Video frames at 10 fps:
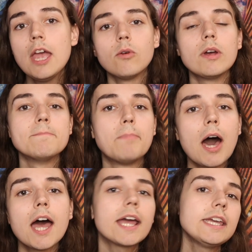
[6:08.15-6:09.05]
When
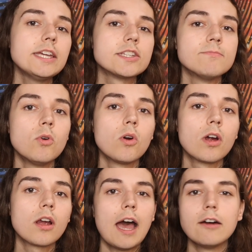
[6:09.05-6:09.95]
bi is
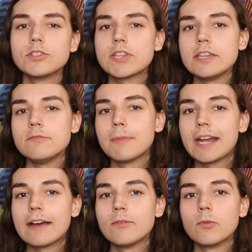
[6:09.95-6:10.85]
more, I would say you
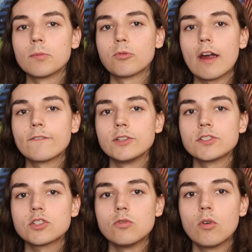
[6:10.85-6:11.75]
might have a more
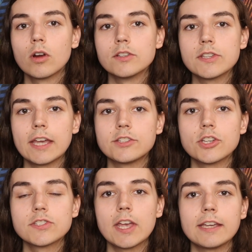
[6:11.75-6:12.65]
preference towards, like,
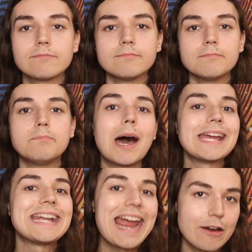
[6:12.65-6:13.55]
just, like,
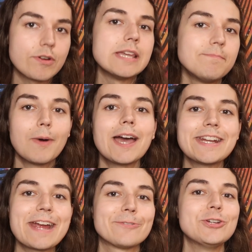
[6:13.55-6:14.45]

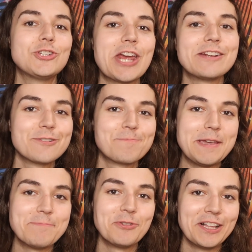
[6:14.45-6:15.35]
binary gender
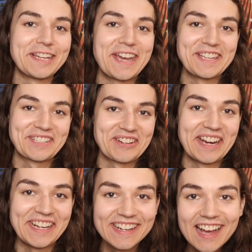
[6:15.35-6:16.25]
people, I guess,
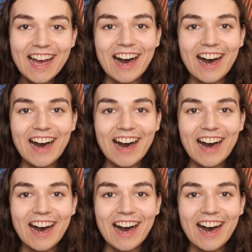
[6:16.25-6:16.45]
right?